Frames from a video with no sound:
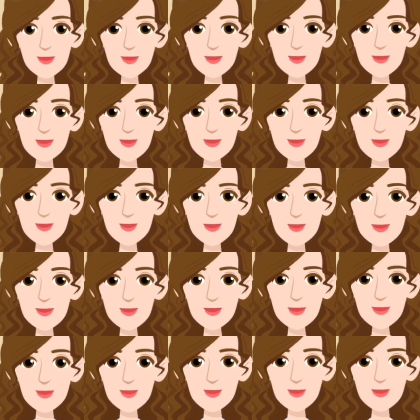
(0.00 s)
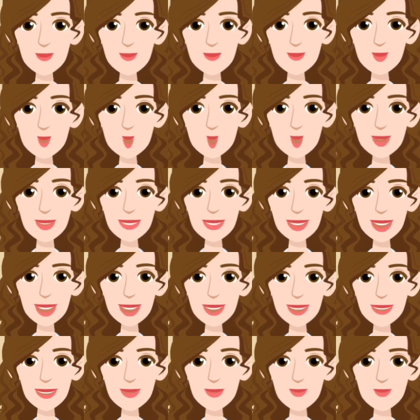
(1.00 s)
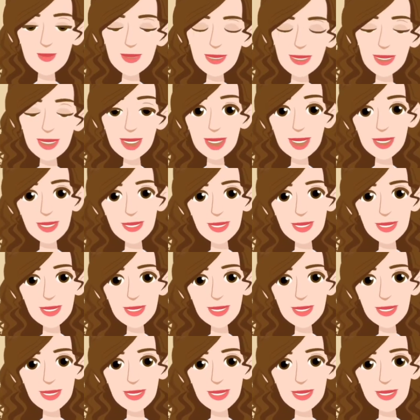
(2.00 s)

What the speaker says: and give developers a clear roadmap.